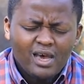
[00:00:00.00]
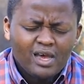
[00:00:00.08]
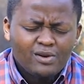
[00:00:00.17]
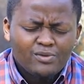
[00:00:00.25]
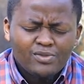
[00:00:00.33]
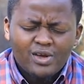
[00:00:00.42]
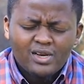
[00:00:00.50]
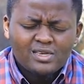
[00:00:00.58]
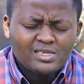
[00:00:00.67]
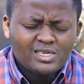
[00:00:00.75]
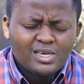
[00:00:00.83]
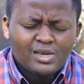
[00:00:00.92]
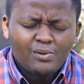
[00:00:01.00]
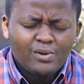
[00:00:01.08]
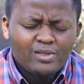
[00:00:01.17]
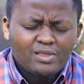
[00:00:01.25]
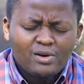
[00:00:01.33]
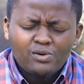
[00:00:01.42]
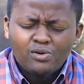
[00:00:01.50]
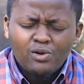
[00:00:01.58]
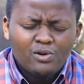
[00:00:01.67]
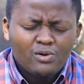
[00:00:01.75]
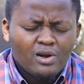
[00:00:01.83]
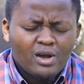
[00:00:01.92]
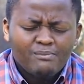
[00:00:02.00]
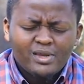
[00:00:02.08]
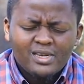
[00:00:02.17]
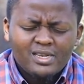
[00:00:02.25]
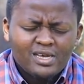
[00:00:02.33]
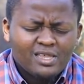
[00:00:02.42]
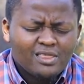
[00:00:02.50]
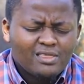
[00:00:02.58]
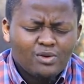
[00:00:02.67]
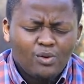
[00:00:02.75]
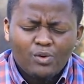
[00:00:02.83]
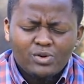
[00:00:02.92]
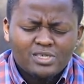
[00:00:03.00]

And on that day when there will no longer be death or